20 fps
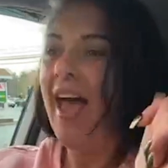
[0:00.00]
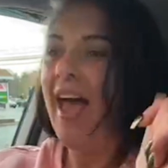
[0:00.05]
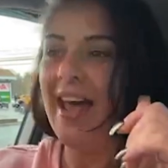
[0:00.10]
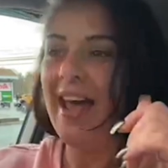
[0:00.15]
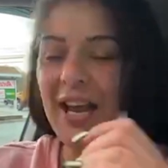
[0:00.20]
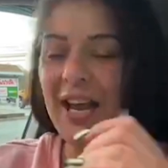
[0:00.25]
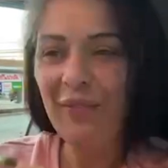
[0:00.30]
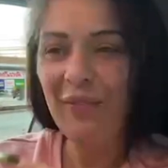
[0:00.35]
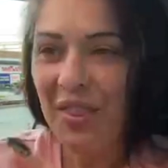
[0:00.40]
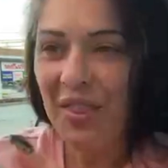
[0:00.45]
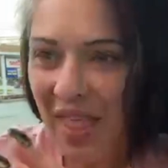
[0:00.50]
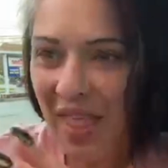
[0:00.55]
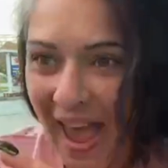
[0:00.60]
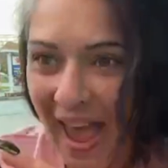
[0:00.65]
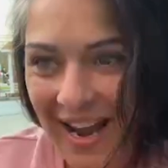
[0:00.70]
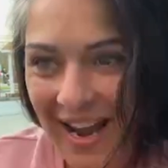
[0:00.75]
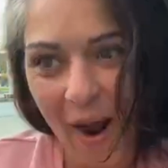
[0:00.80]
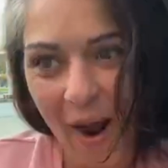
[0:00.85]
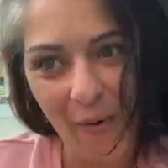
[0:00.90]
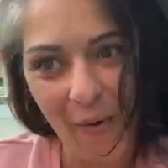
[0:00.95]
and even
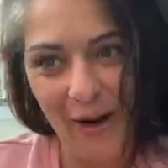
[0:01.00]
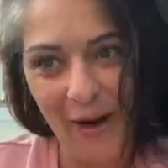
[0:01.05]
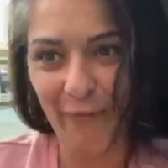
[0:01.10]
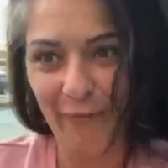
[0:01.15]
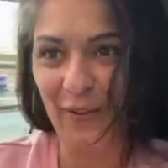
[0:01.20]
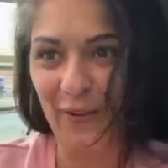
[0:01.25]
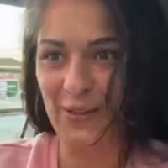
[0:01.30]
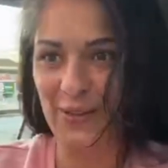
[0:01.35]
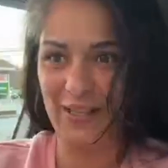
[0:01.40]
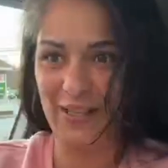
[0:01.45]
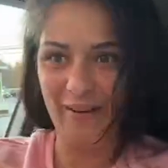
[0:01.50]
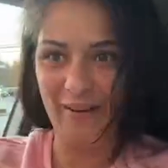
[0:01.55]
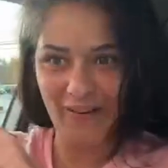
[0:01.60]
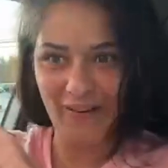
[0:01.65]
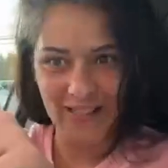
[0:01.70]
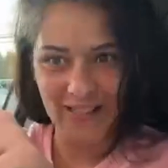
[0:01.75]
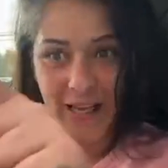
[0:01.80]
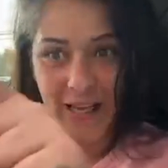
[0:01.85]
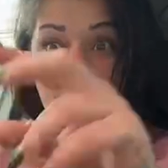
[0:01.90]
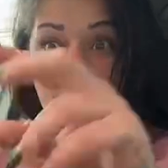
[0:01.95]
then I wouldn't feel safe
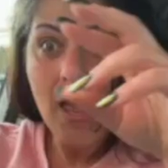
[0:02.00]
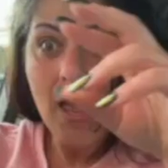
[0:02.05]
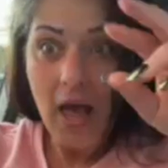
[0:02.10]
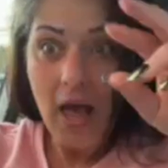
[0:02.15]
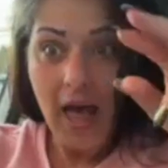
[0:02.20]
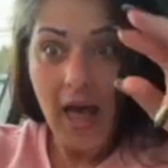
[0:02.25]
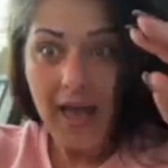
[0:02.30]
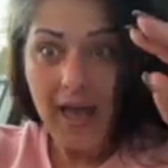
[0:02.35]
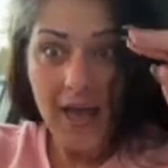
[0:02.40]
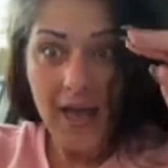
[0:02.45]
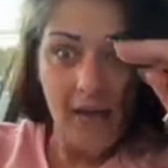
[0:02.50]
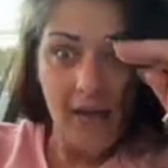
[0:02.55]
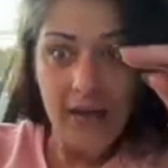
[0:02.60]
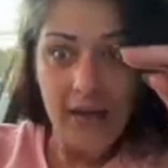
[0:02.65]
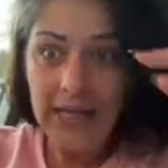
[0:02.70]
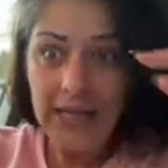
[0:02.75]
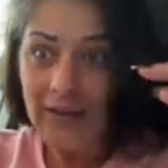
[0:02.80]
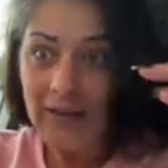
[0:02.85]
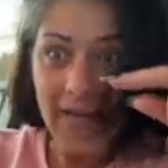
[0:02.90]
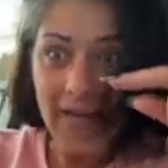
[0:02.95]
because I
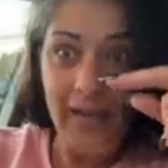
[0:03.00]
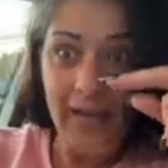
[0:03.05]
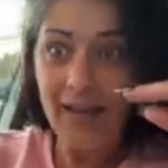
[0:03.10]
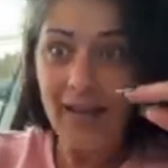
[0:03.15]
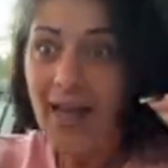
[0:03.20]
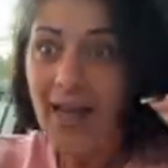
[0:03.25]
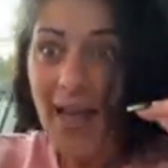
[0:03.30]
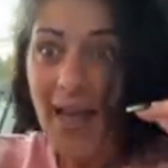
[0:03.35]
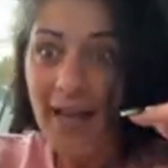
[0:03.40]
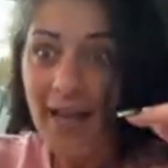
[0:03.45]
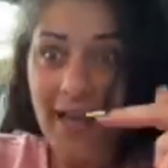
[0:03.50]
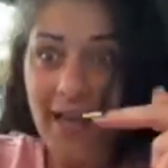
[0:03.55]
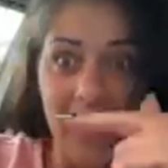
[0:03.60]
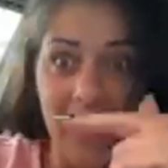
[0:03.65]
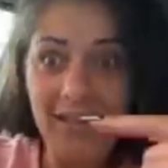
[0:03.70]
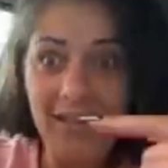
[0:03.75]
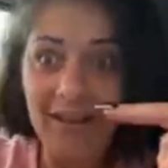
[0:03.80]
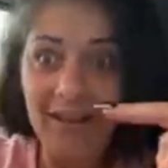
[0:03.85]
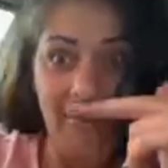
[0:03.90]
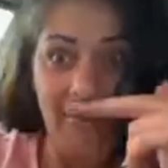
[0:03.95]
always feel like
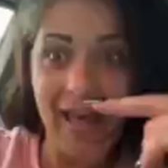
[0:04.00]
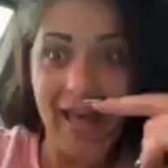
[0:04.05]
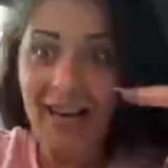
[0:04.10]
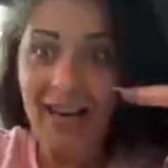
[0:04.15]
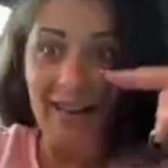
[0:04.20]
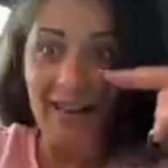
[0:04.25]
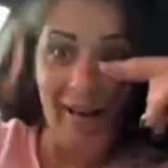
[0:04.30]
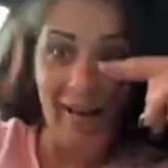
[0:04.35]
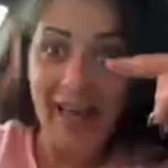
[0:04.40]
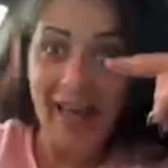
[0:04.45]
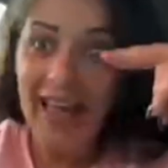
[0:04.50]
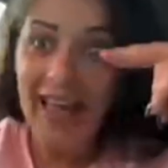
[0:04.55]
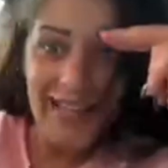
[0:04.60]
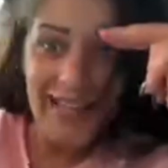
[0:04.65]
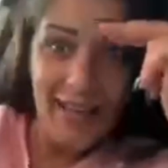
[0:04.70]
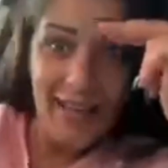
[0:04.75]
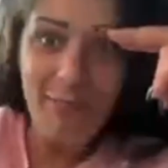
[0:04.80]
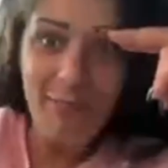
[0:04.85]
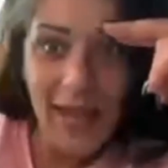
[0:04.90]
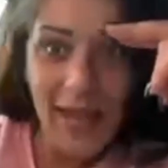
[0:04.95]
somebody's
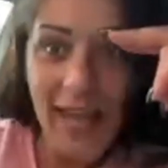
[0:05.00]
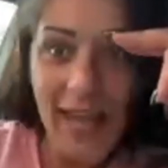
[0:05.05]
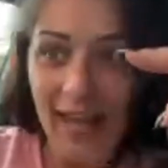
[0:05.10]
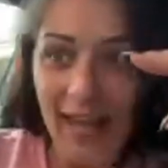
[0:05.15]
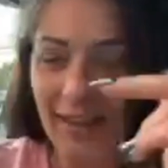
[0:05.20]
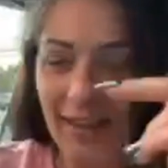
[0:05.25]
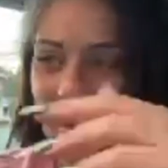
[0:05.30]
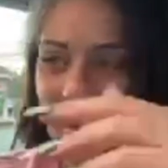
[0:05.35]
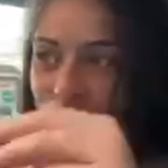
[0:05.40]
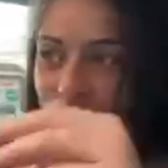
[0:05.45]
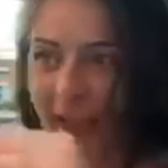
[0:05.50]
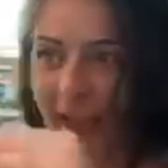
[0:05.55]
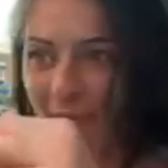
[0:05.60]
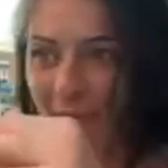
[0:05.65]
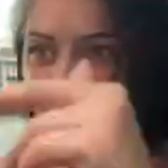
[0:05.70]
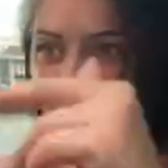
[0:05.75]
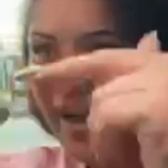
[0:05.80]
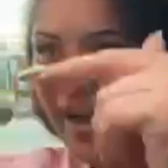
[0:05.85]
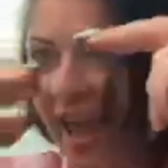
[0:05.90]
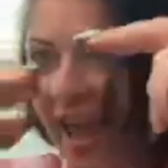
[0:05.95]
watching me like
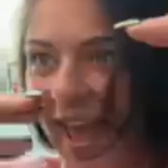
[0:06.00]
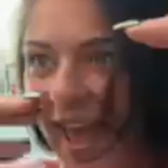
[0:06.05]
every